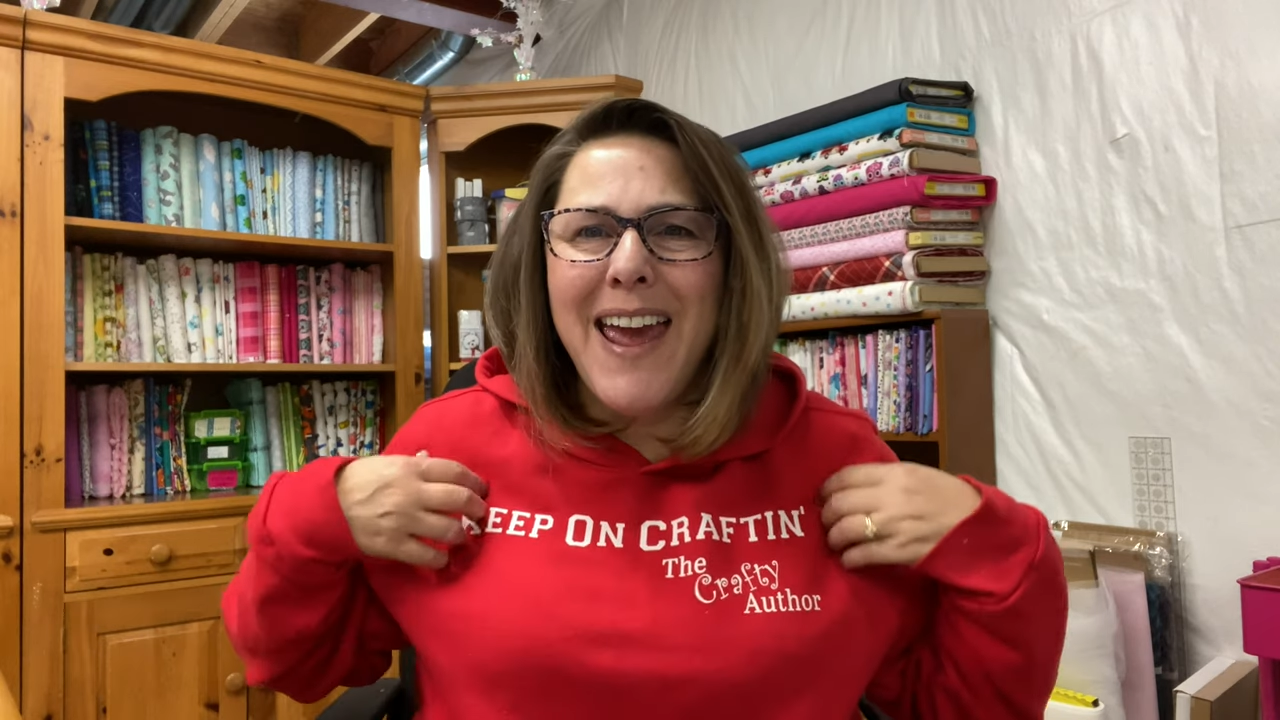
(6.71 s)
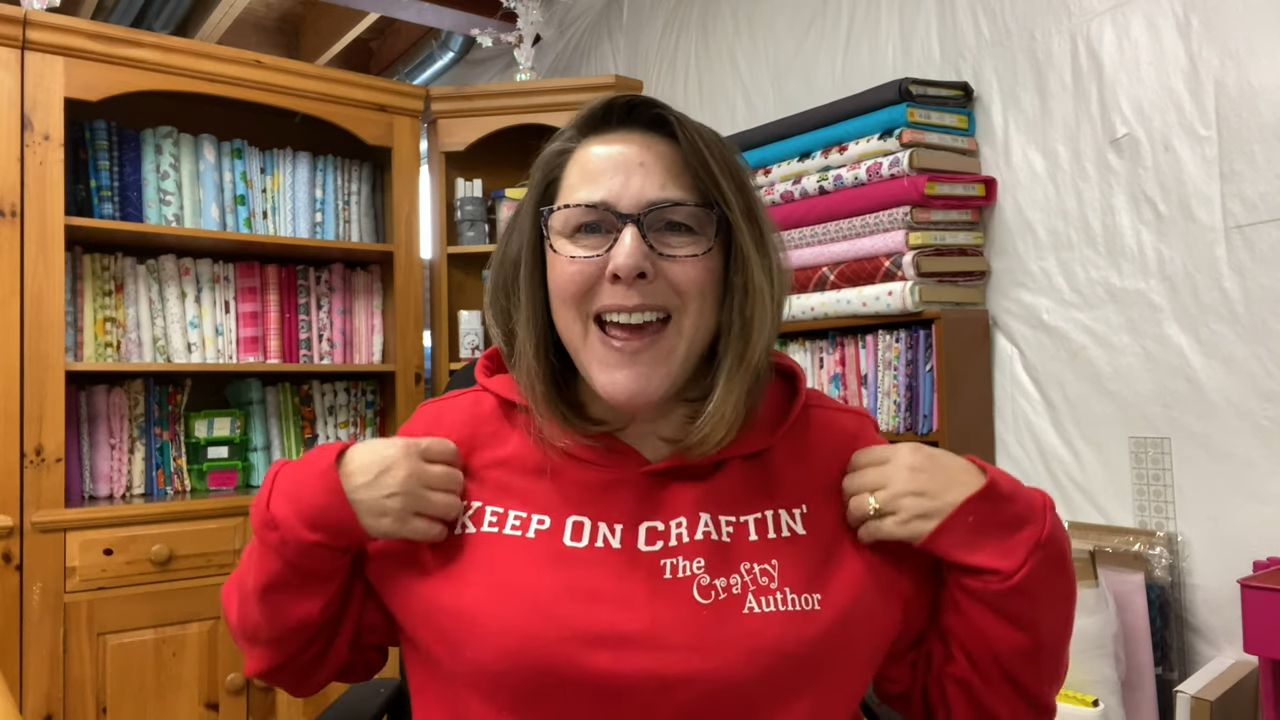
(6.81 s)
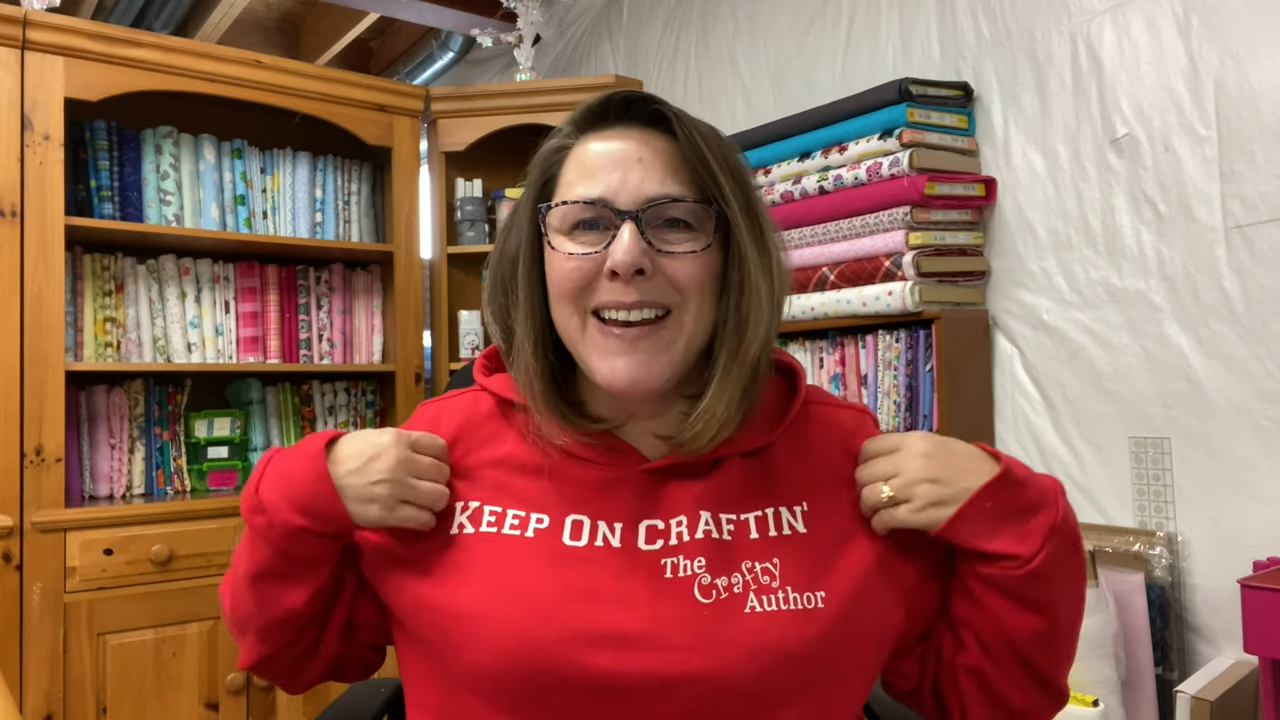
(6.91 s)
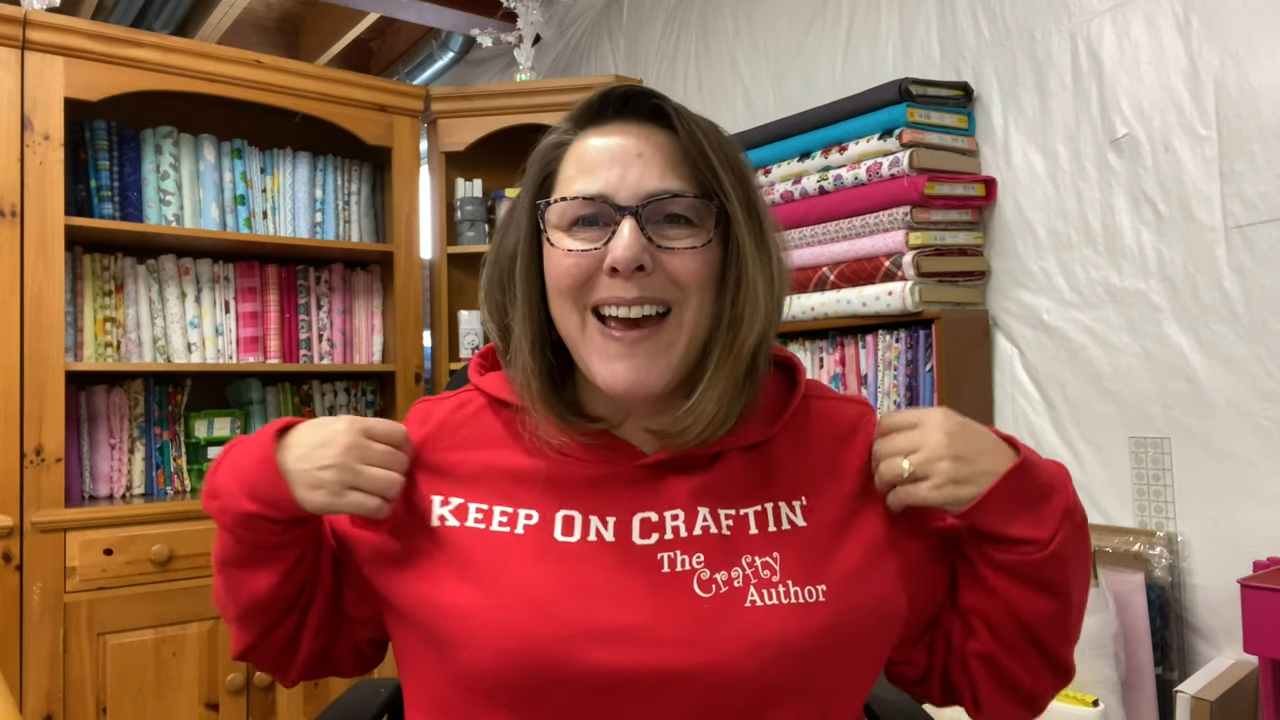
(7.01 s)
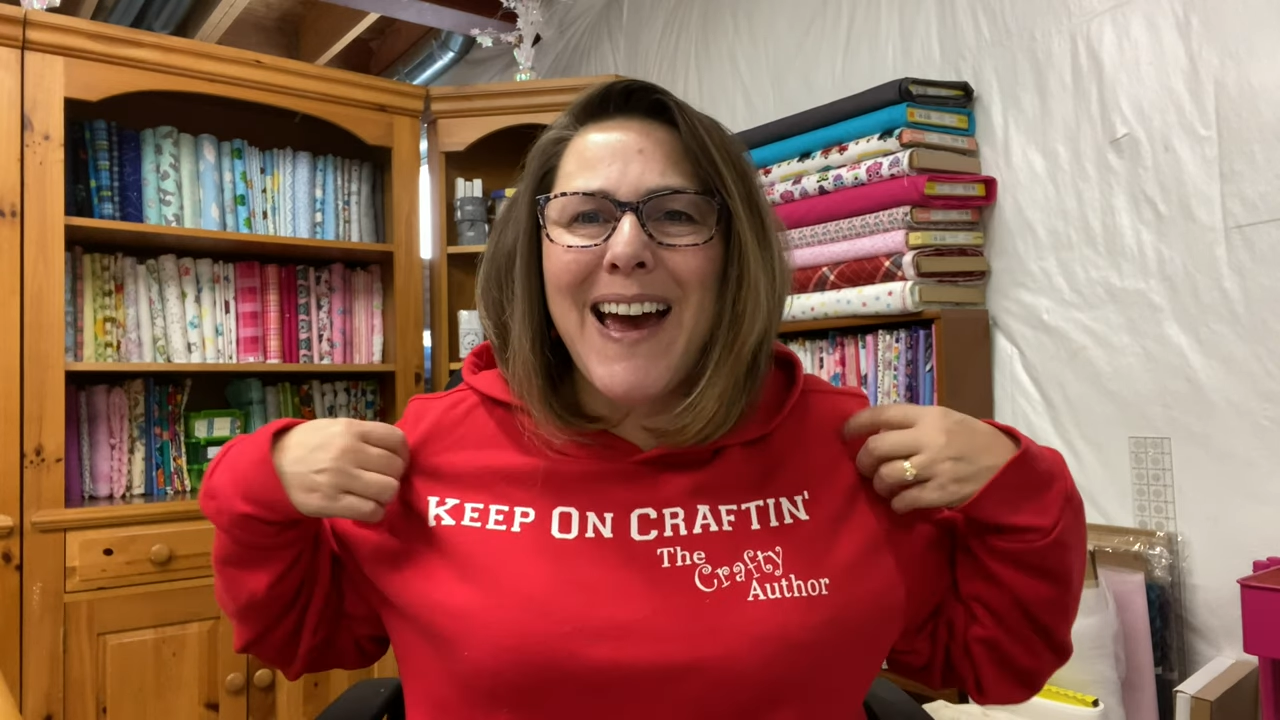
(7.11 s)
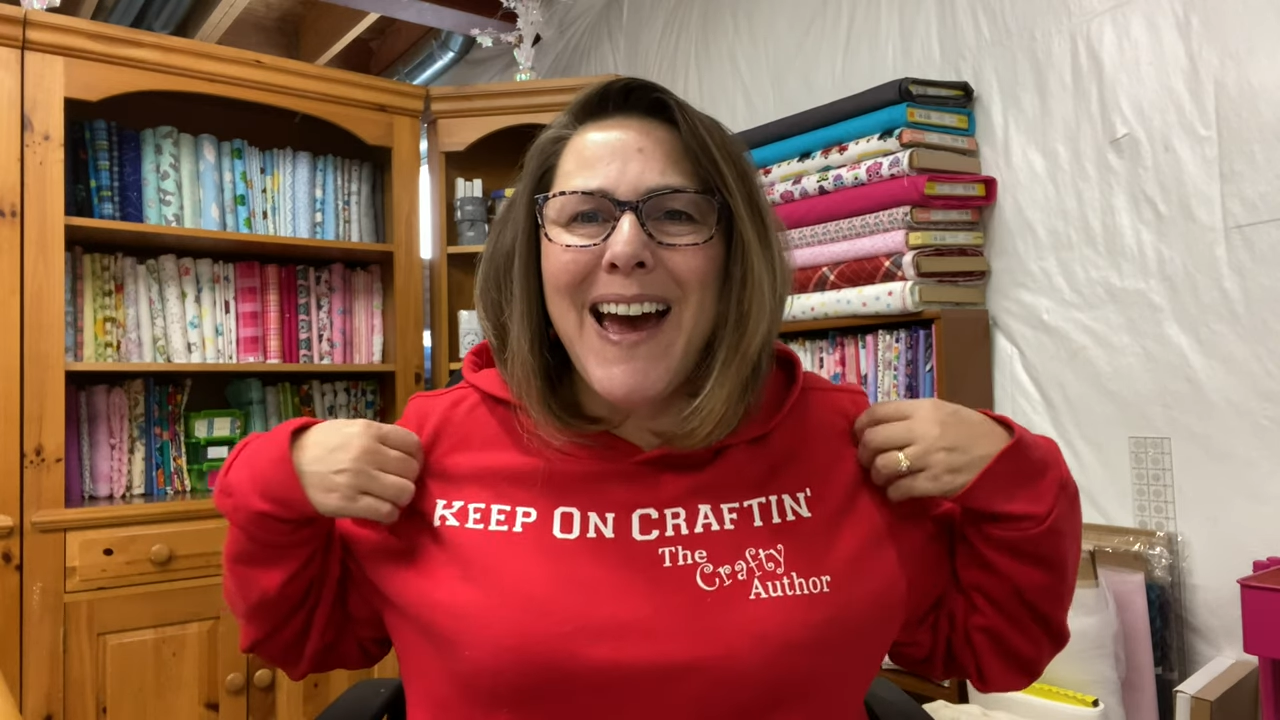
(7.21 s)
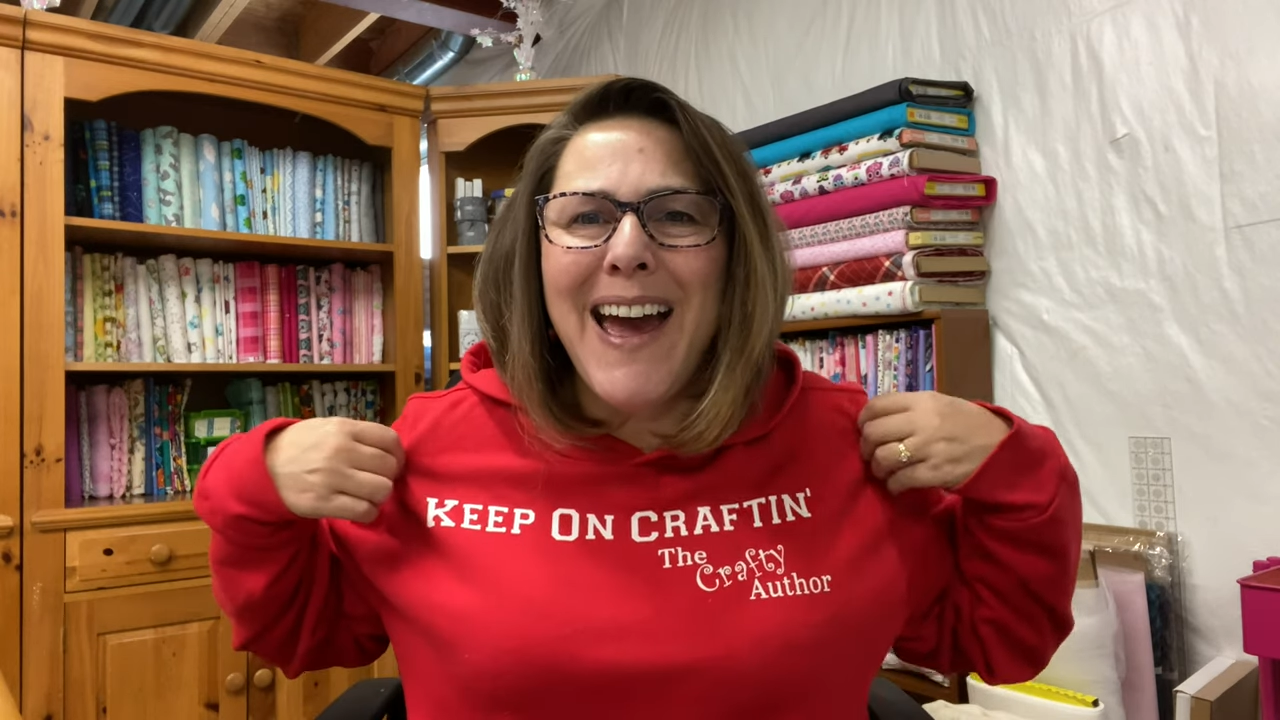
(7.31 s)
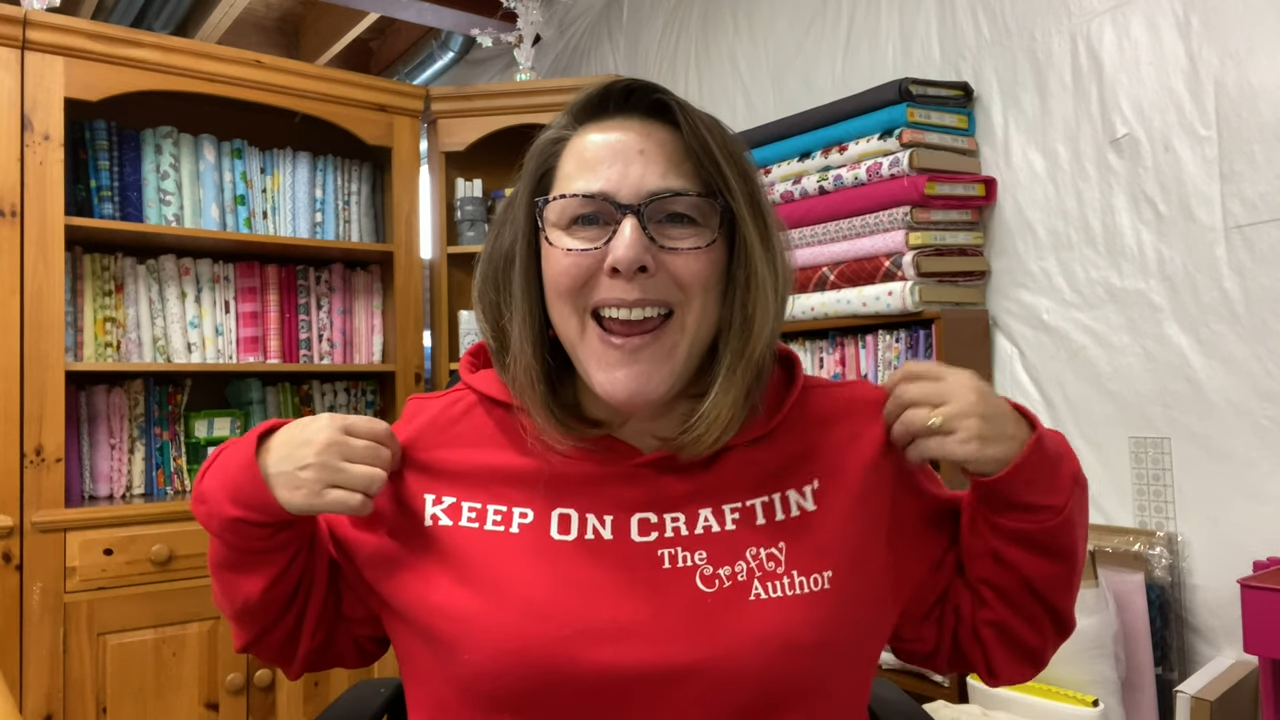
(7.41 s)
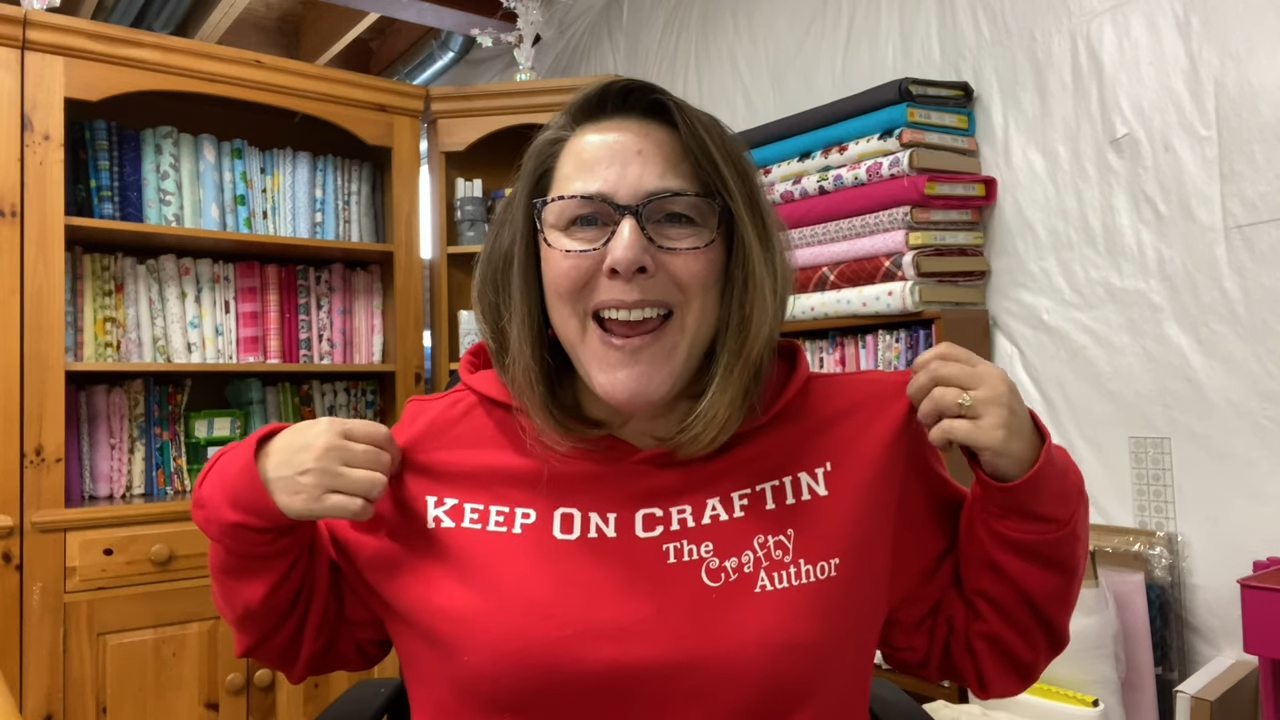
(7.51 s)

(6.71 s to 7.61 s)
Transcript: and I